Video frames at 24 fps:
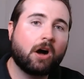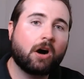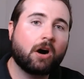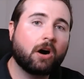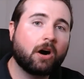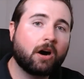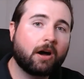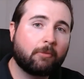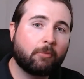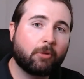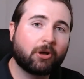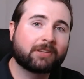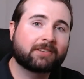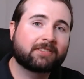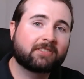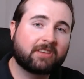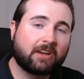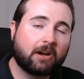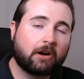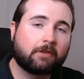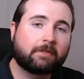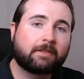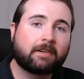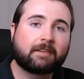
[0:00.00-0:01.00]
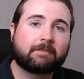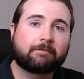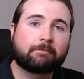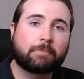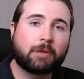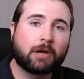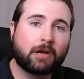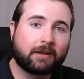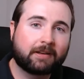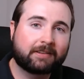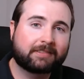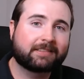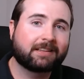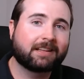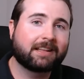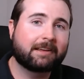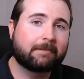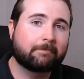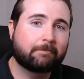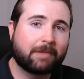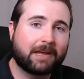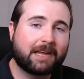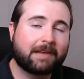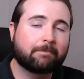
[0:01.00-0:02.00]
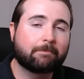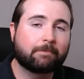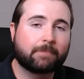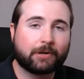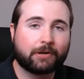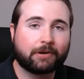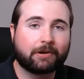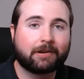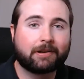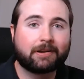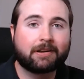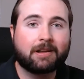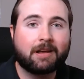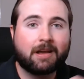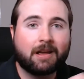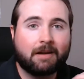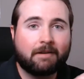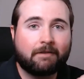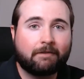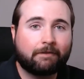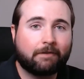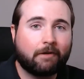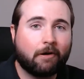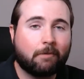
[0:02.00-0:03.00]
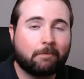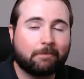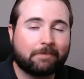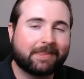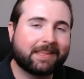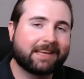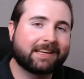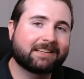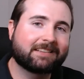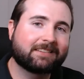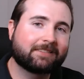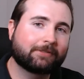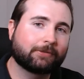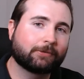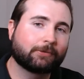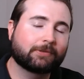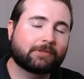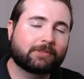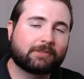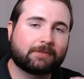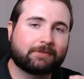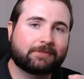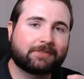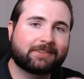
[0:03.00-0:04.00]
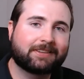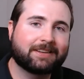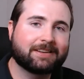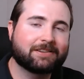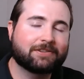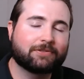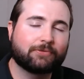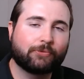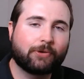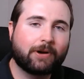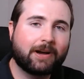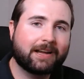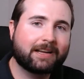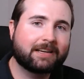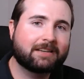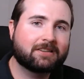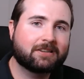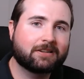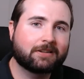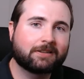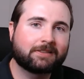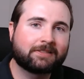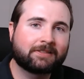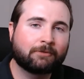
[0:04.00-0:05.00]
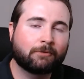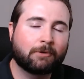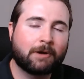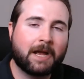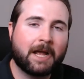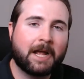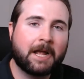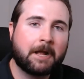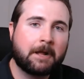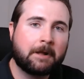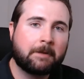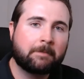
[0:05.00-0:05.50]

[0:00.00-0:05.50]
I myself have personally been burnt from these sorts of situations where